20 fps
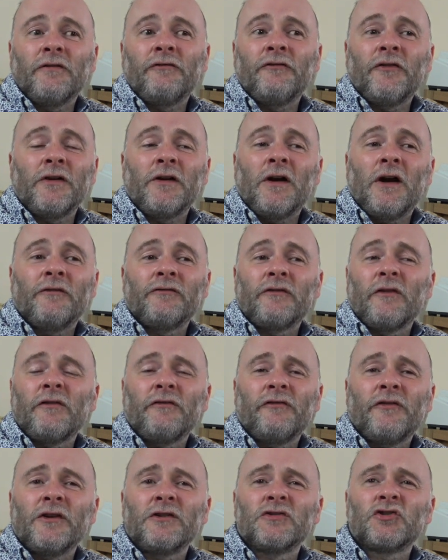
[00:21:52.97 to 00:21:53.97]
After the
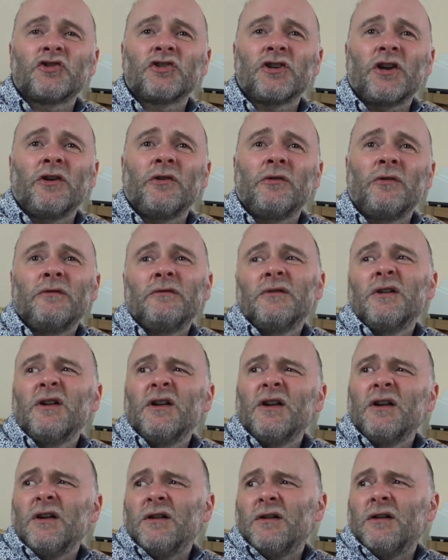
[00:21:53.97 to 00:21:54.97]
first show,
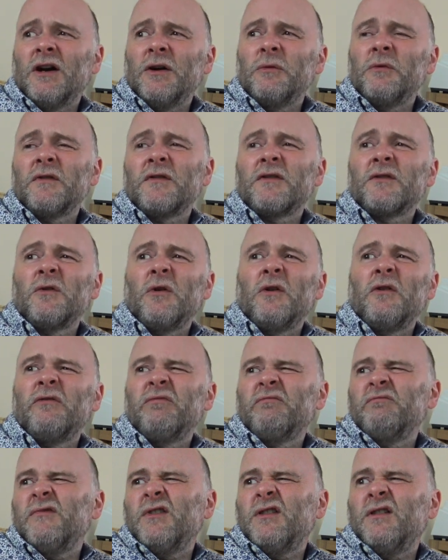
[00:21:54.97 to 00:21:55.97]
I was sort of,